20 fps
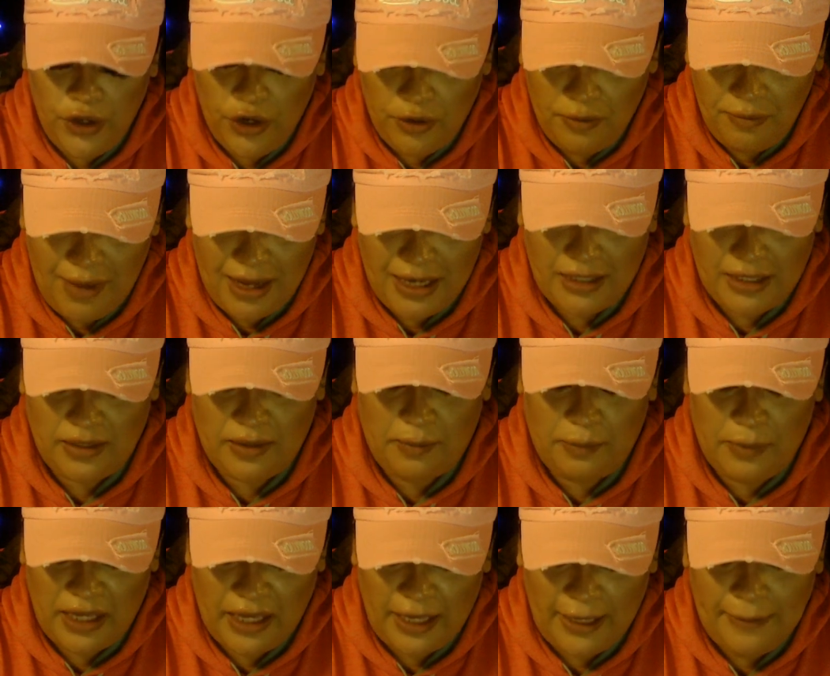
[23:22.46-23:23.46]
meant to
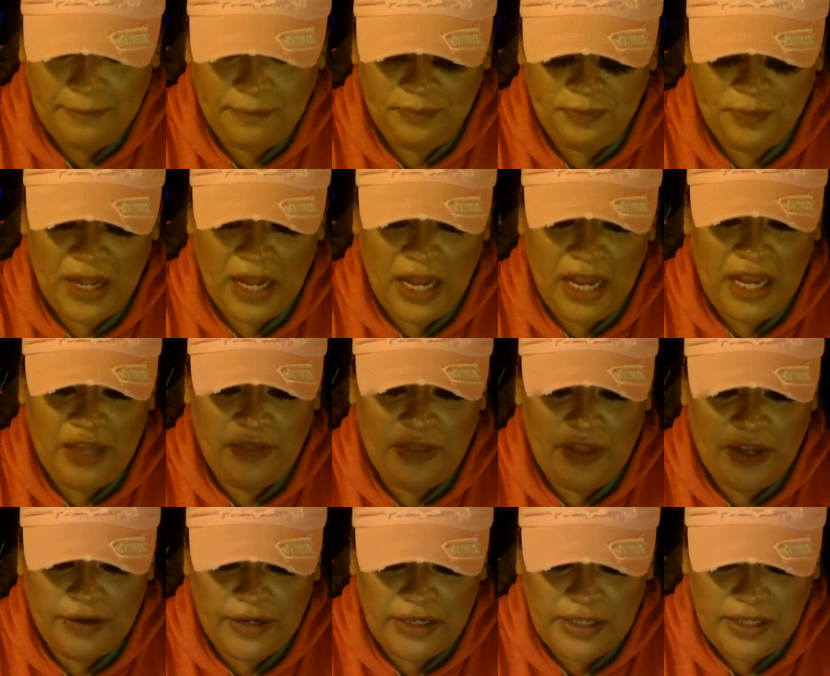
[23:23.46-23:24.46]
be.
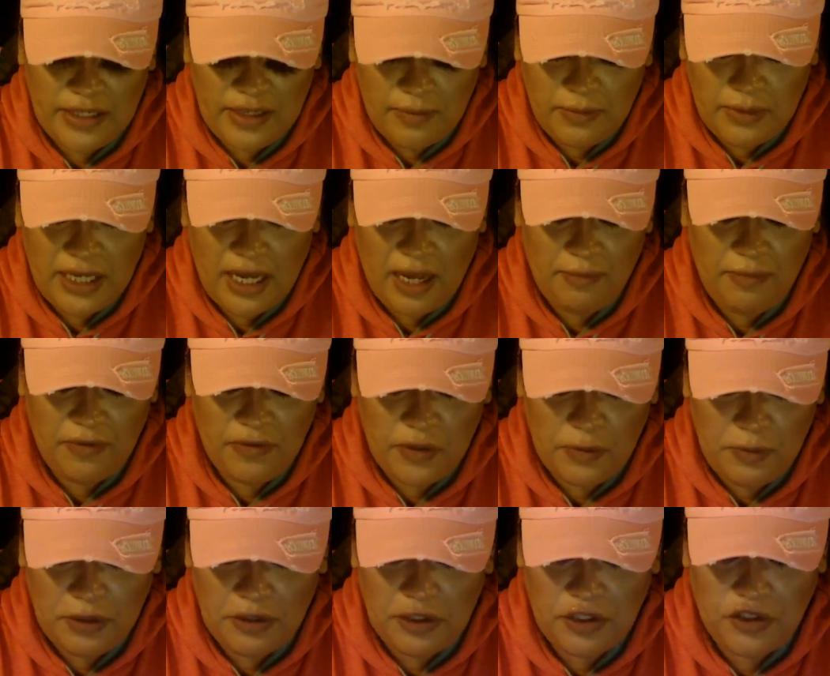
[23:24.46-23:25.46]
There is some type of
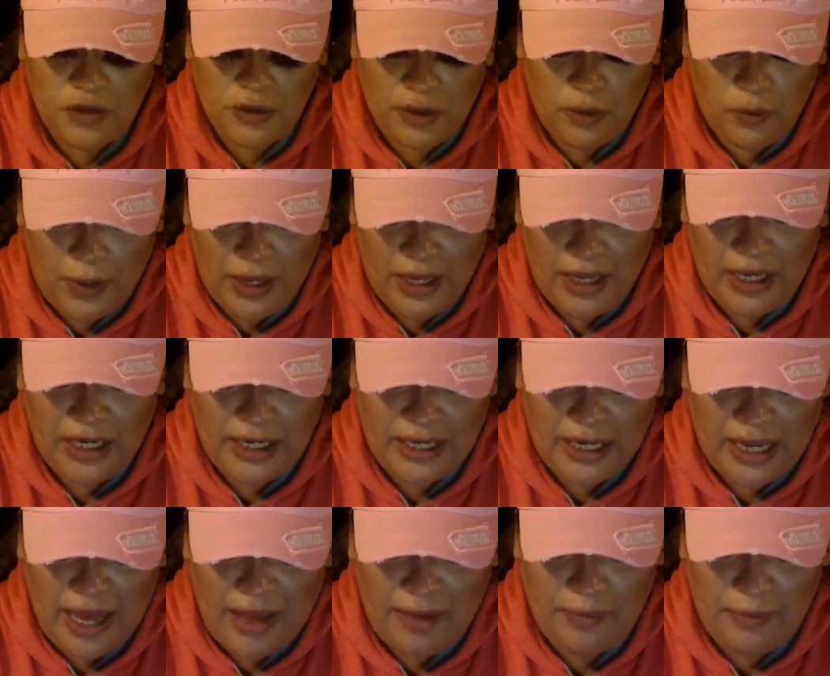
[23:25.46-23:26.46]
spiritual awakening
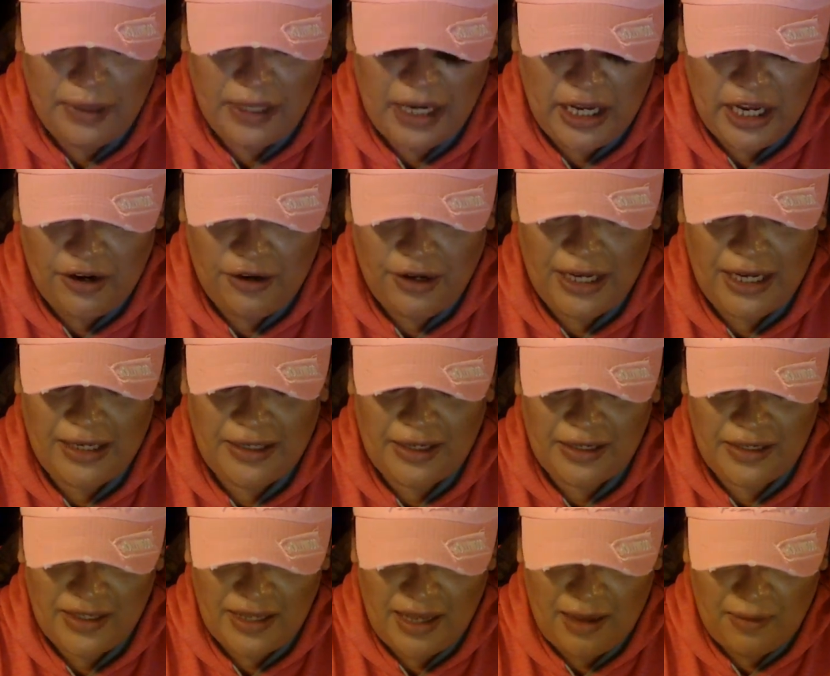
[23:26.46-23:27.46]
happening here in
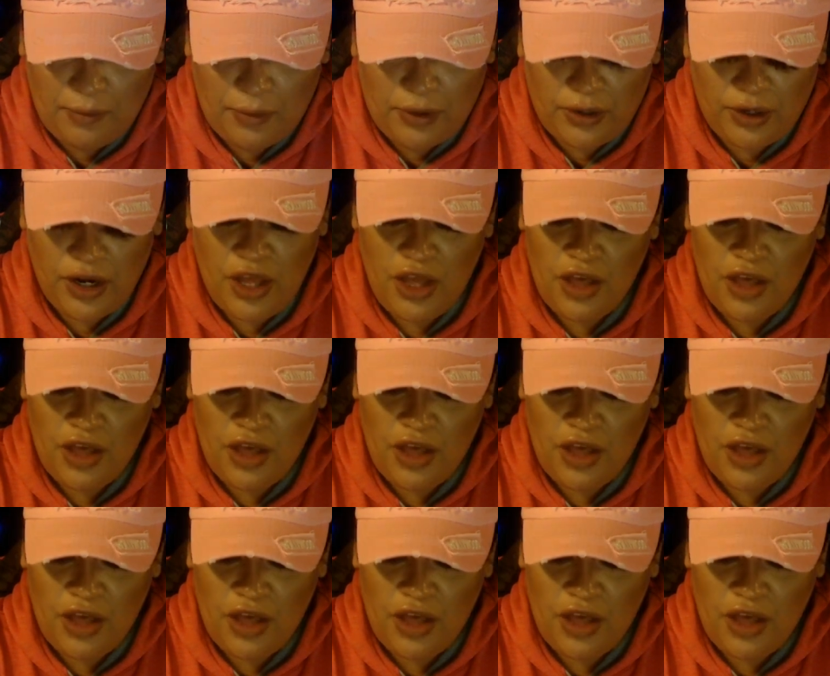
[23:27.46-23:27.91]
December.